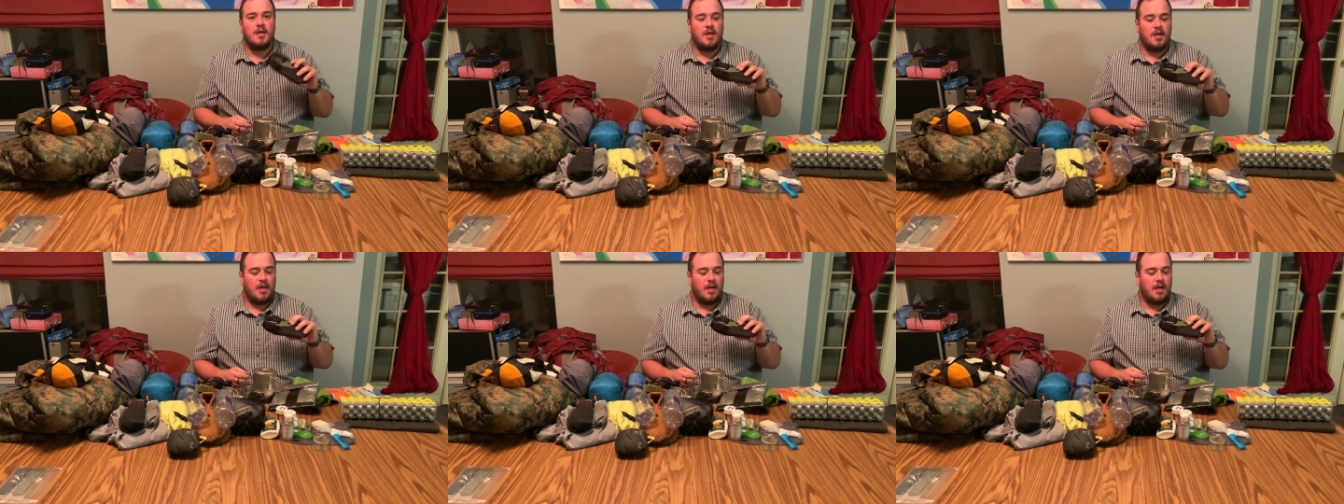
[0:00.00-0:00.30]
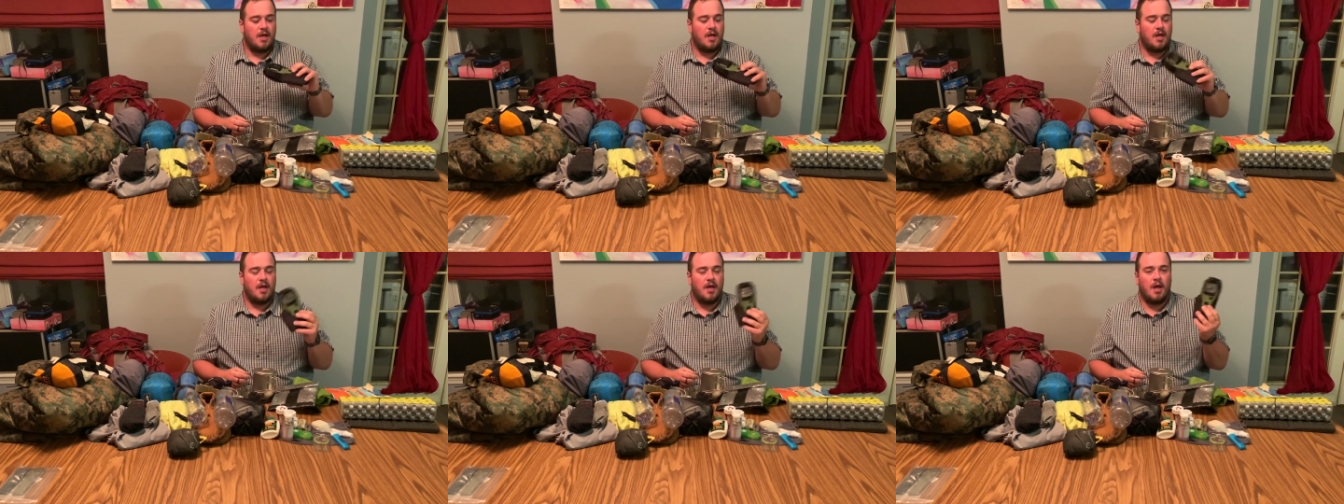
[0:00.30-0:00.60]

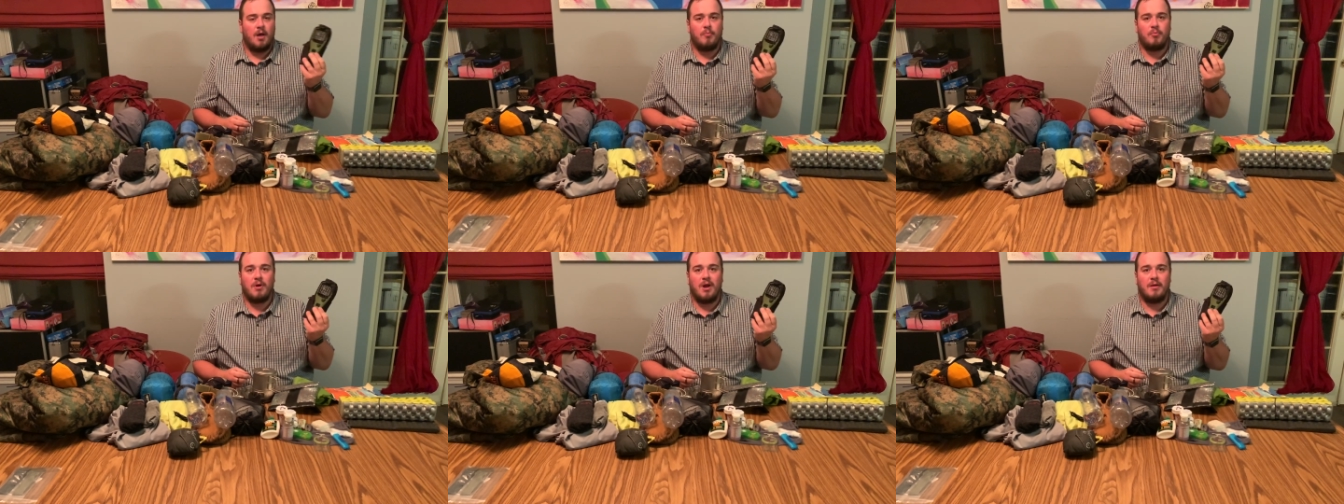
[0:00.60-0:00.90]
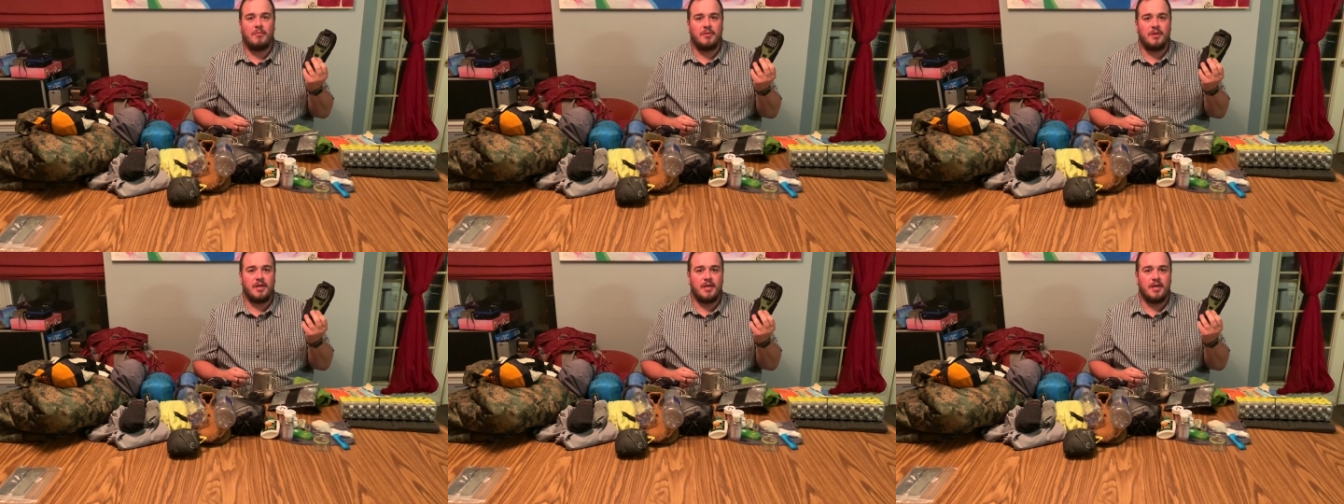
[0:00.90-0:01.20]
I'll
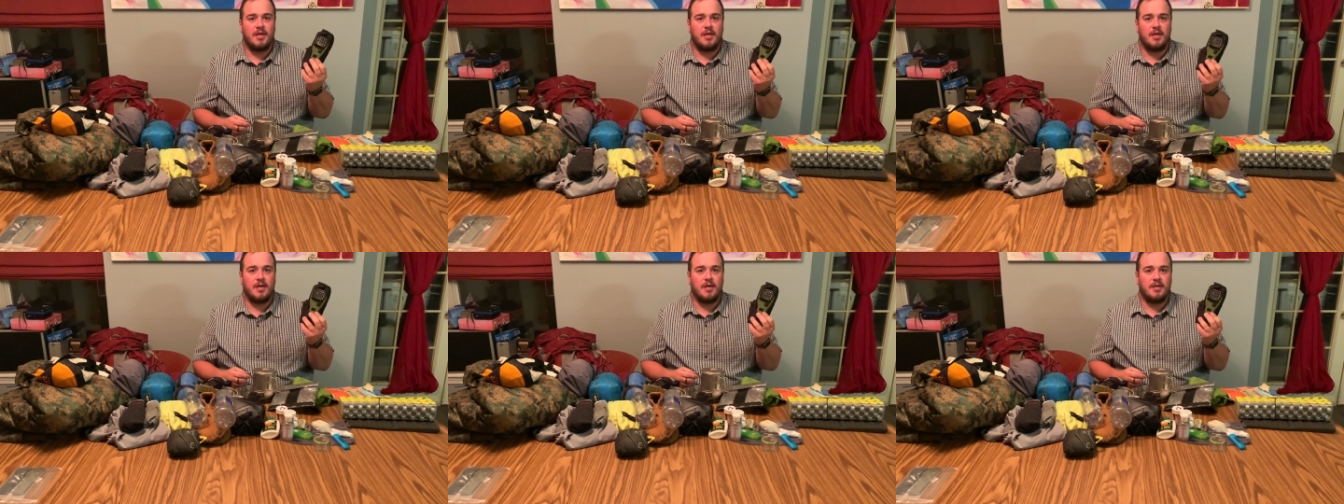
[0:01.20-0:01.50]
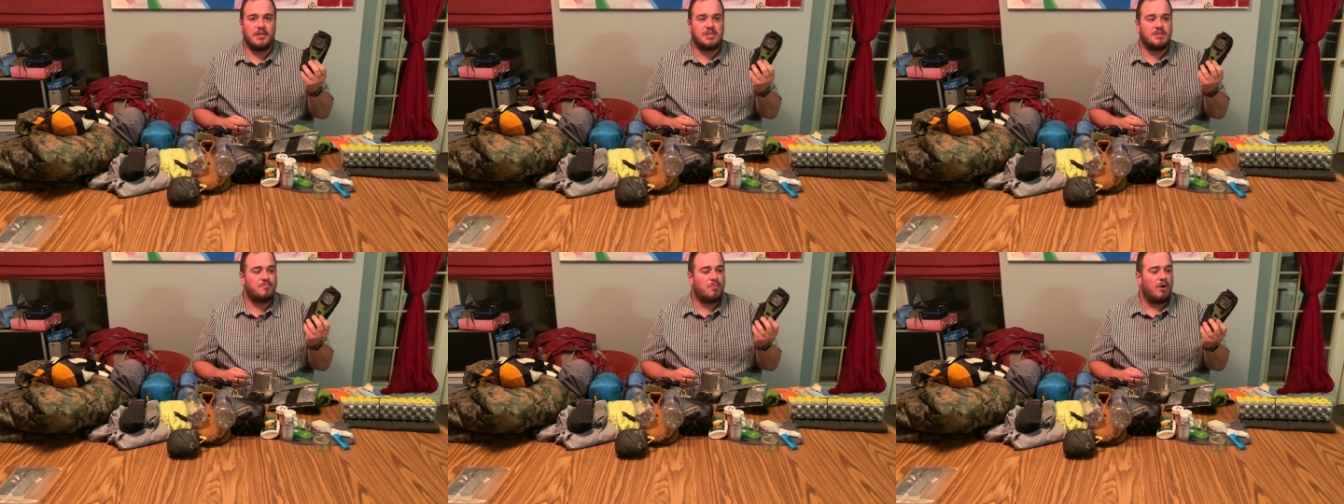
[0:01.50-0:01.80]
probably
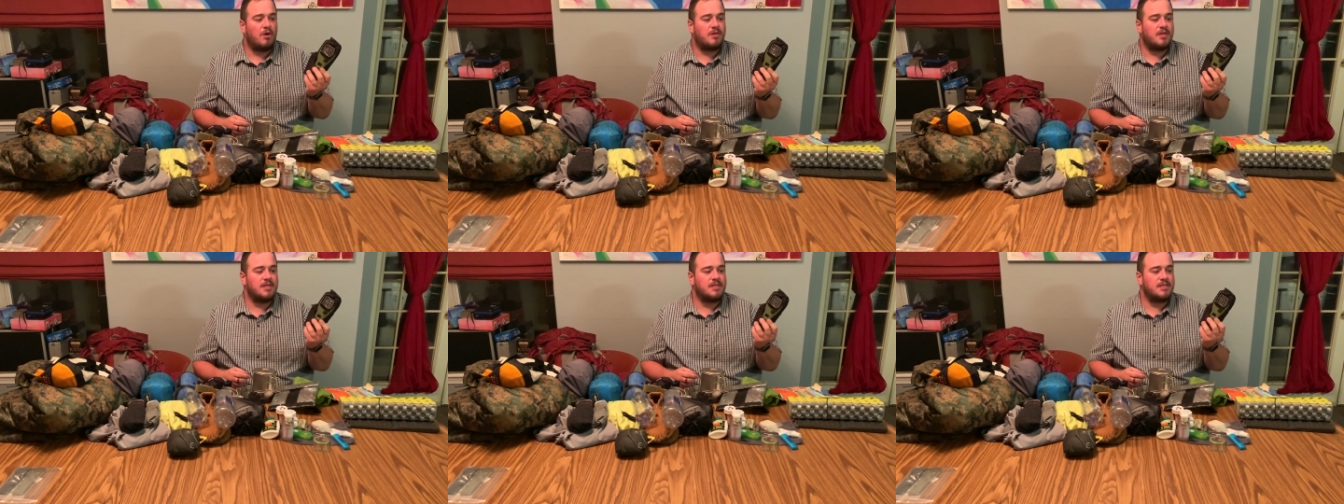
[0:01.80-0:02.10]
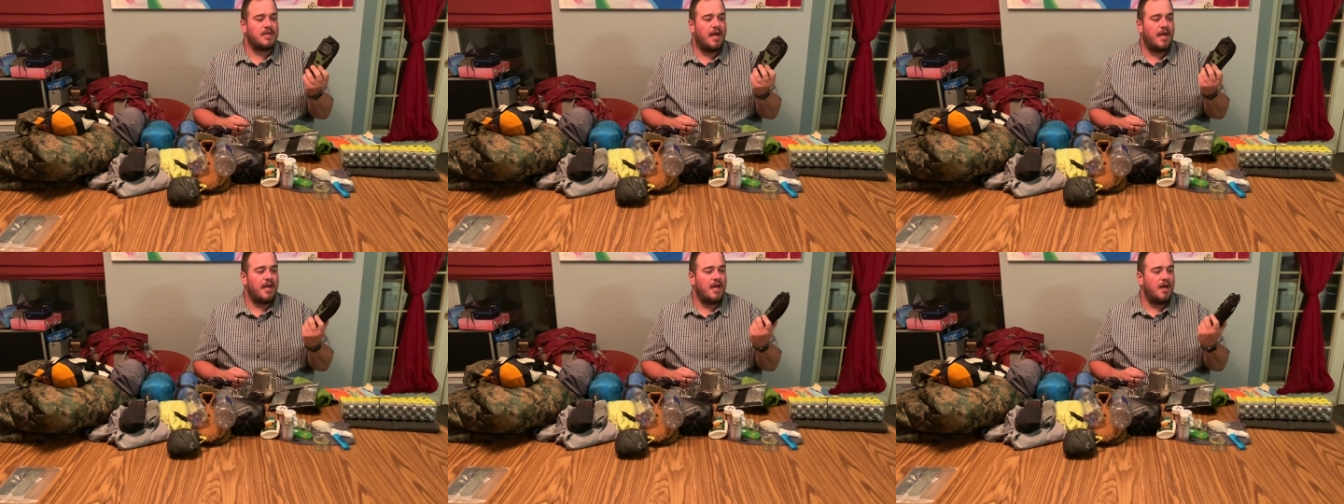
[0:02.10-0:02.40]
spark this
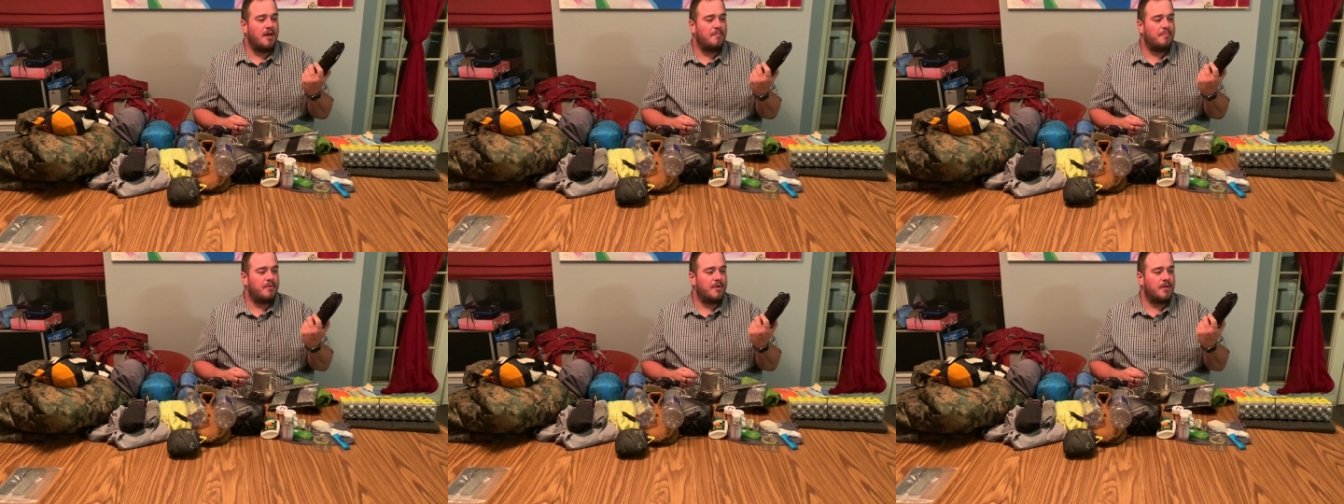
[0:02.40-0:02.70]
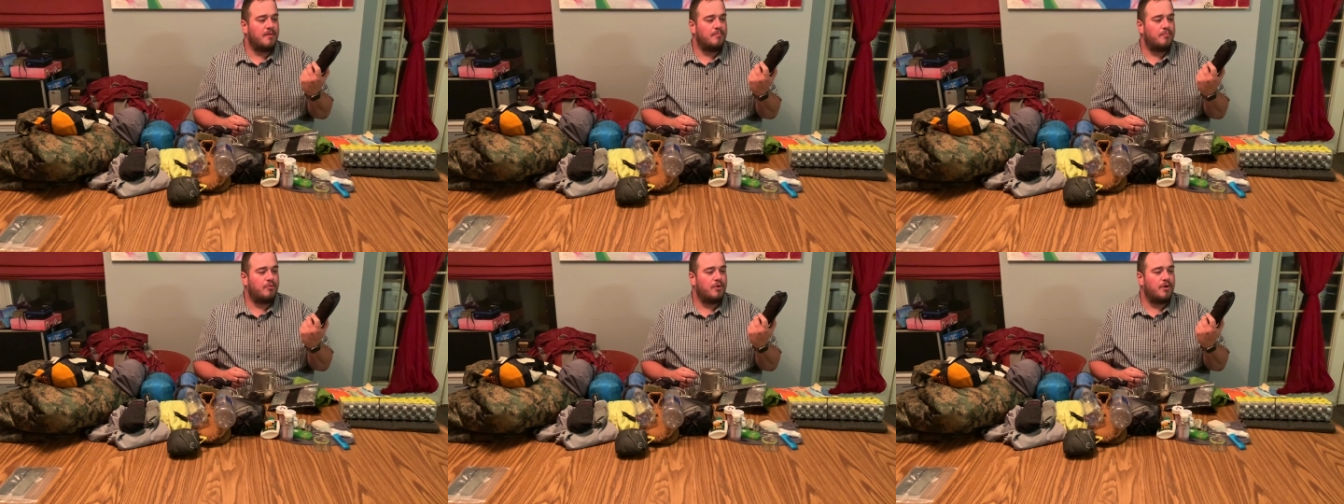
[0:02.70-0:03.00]
guy up
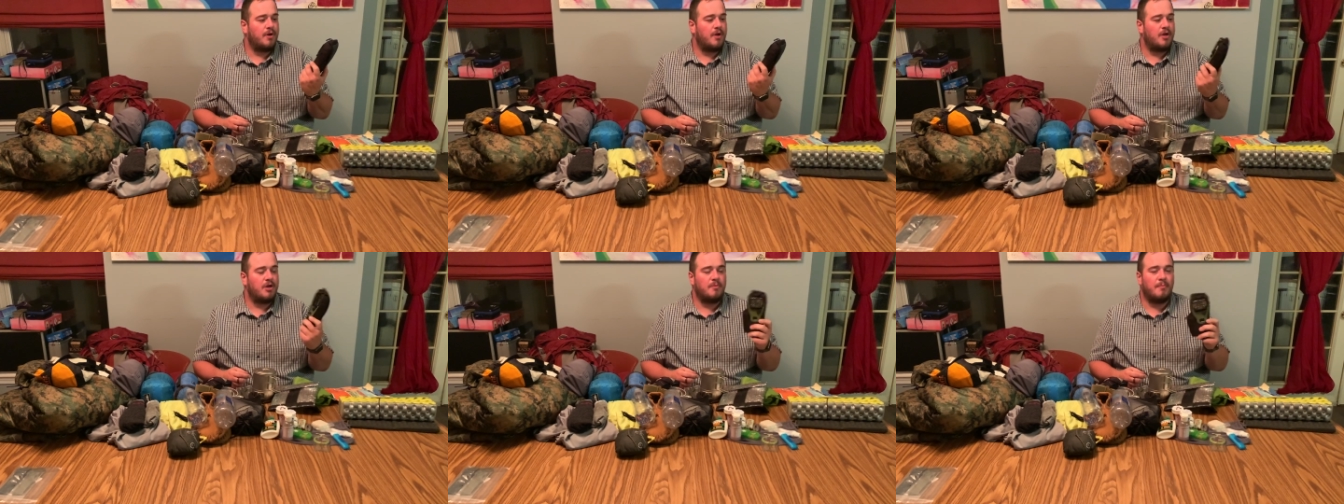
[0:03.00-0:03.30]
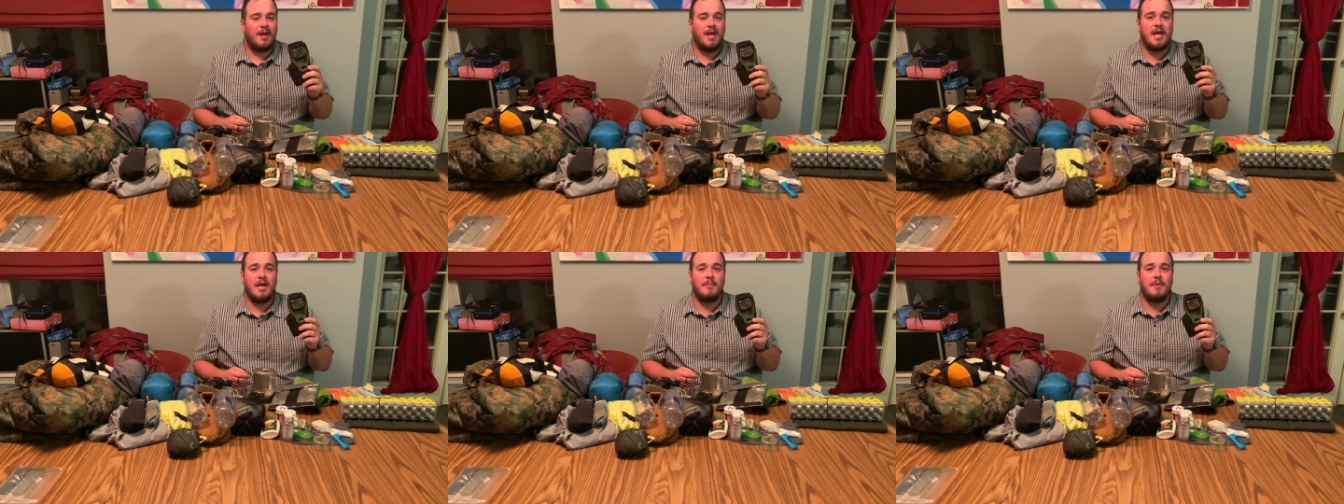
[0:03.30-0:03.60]
and put it under
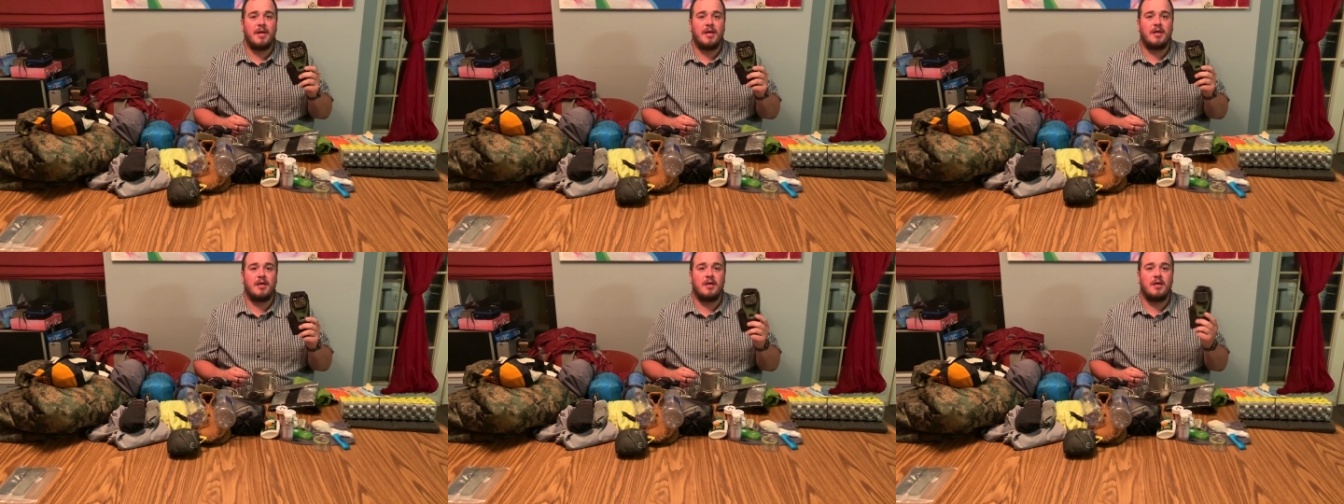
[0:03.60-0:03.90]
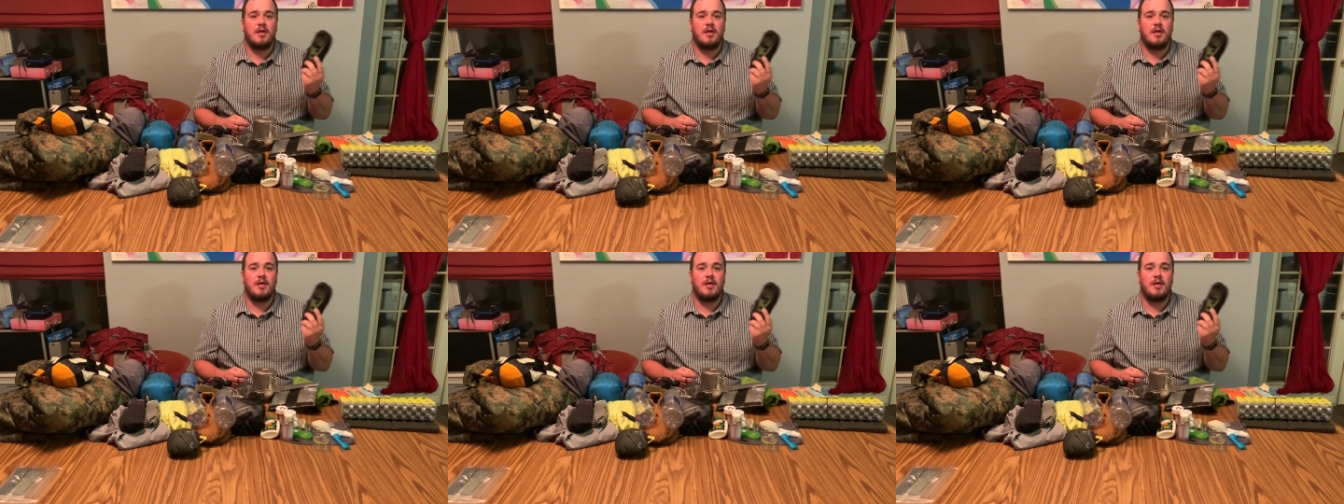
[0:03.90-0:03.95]
my hammock,